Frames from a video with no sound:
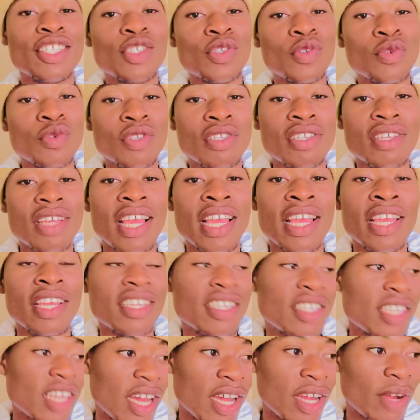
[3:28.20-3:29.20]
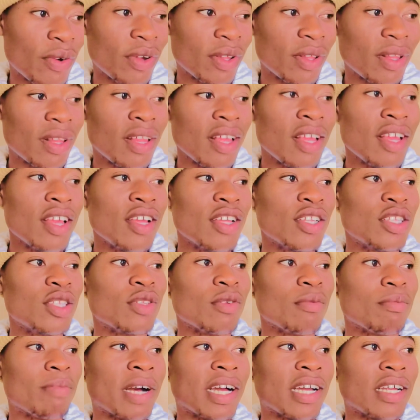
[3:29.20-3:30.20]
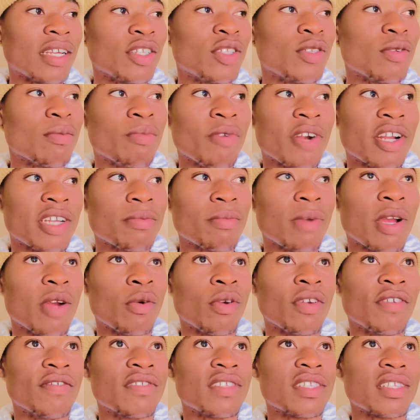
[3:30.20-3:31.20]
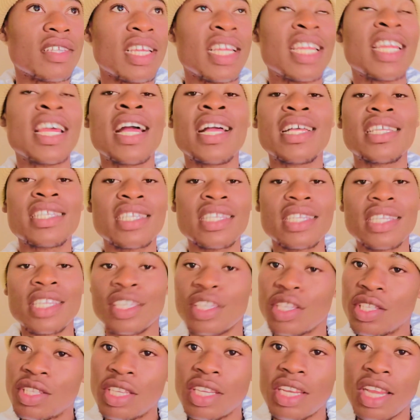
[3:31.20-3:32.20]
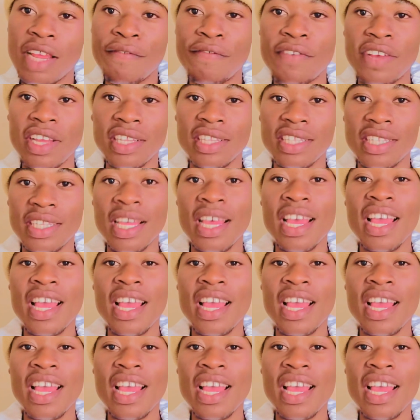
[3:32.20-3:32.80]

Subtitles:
use a towel to brush my waves. It has a certain effect.